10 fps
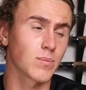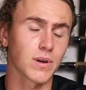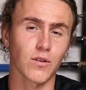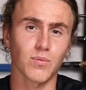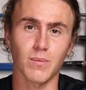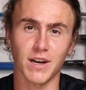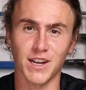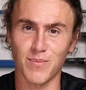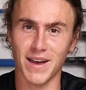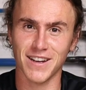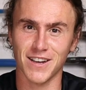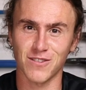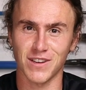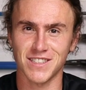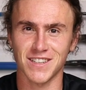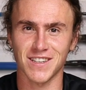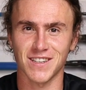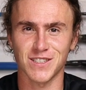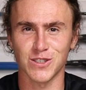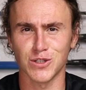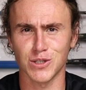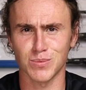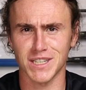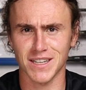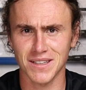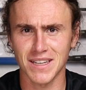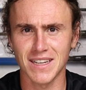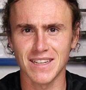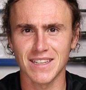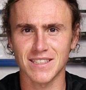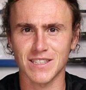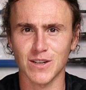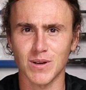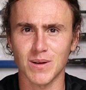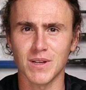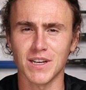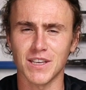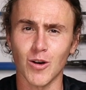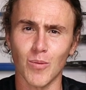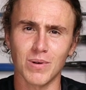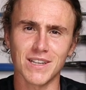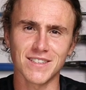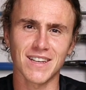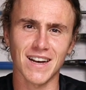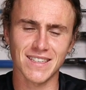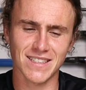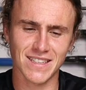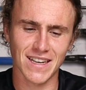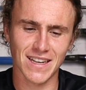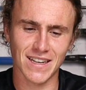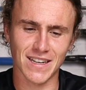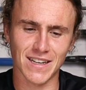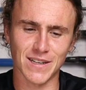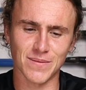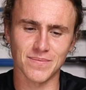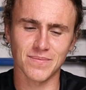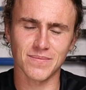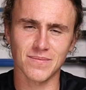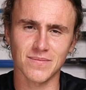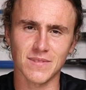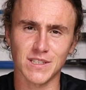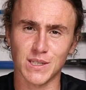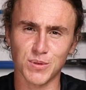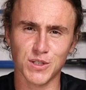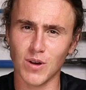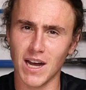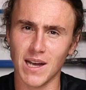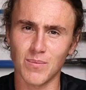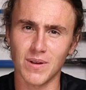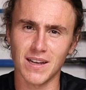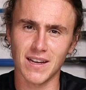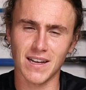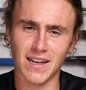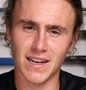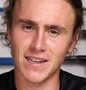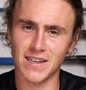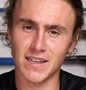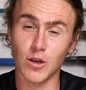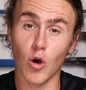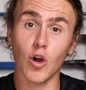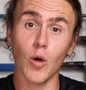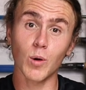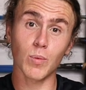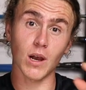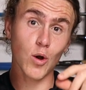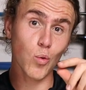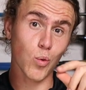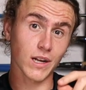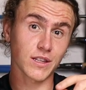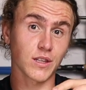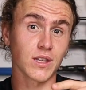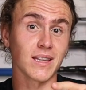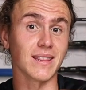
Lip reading: bit of my money back I invested in this YouTube channel. So yeah, please guys, subscribe and yeah, comment below what the